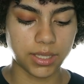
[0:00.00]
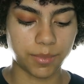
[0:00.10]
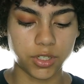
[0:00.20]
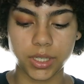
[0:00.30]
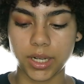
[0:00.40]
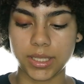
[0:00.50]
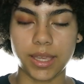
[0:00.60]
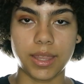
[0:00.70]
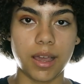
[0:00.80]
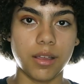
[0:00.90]
I'm just going to
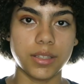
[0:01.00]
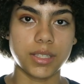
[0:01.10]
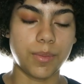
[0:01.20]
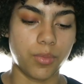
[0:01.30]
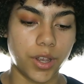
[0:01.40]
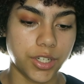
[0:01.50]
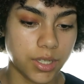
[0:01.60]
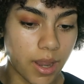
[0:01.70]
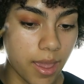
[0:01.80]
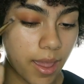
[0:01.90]
take that on the same
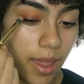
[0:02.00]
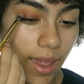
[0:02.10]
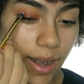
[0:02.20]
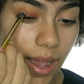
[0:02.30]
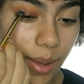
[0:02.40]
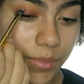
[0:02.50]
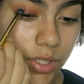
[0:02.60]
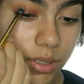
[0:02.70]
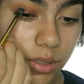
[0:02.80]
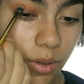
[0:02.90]
brush, and I'm
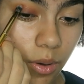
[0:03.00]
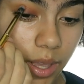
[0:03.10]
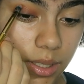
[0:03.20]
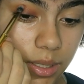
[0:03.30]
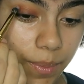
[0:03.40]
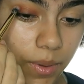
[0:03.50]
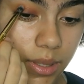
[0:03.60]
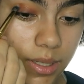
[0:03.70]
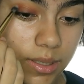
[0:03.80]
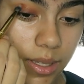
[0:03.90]
just going to
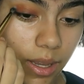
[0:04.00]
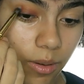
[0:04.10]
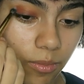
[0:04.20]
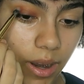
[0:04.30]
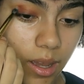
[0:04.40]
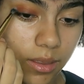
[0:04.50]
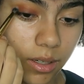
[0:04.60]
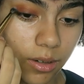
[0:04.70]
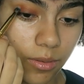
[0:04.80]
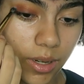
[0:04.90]
put this like right on the
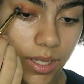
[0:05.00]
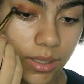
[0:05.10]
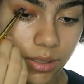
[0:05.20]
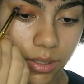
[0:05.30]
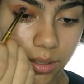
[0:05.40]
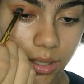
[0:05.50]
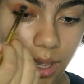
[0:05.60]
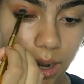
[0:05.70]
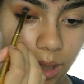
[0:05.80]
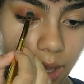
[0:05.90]
crease just to
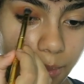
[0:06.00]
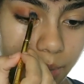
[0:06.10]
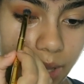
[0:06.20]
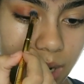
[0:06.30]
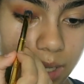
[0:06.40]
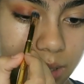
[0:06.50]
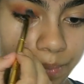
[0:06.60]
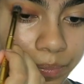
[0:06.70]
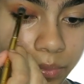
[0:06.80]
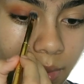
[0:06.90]
kind of like blend
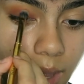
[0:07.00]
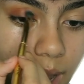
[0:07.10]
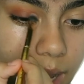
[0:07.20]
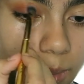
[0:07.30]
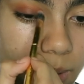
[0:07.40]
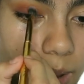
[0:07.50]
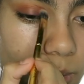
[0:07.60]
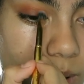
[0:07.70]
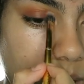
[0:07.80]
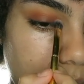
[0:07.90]
highway
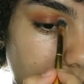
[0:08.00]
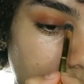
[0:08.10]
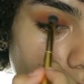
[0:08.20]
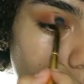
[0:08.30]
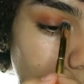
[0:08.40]
1,